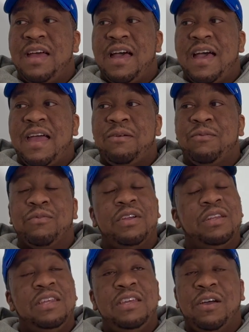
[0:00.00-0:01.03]
I
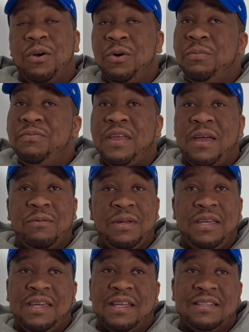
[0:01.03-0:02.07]
really hope that we
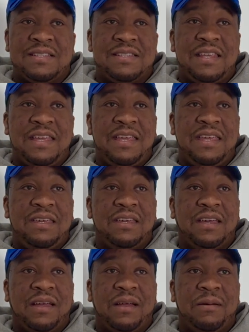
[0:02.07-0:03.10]
get to see
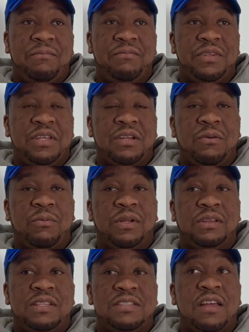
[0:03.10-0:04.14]

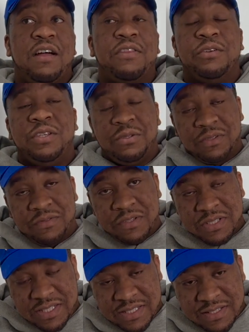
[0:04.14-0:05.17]
what this other
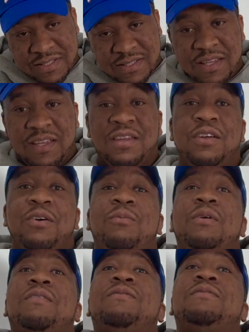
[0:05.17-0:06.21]
universe is.
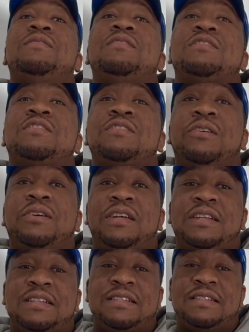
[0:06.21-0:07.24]
With
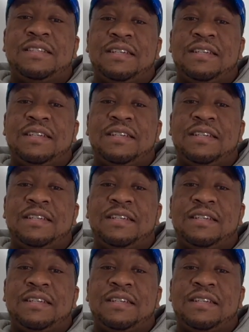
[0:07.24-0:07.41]
certain